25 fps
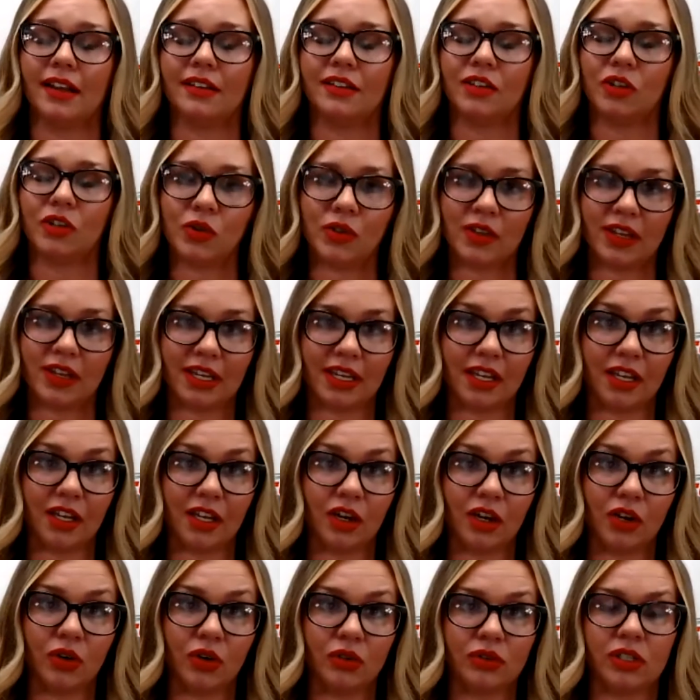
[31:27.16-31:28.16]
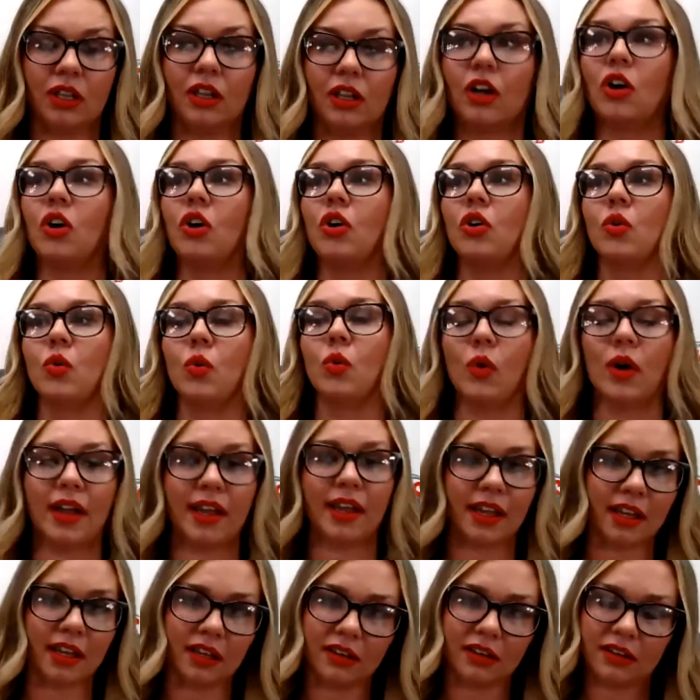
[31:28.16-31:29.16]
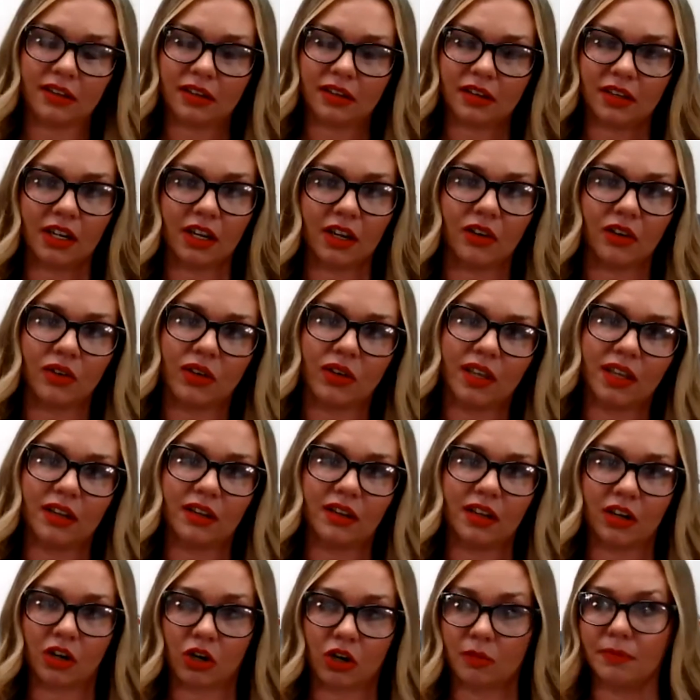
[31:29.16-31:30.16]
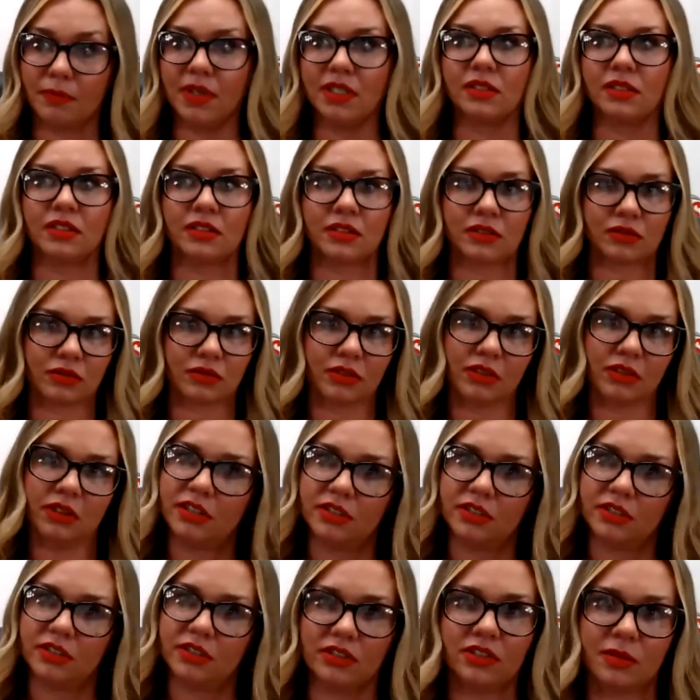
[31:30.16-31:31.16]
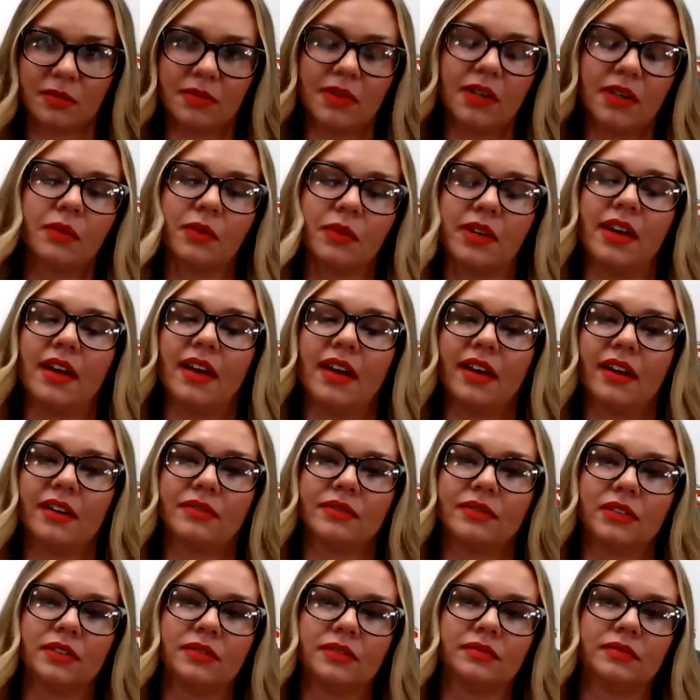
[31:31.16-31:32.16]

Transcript: and I do think it goes a long way, in our business relationship that we have.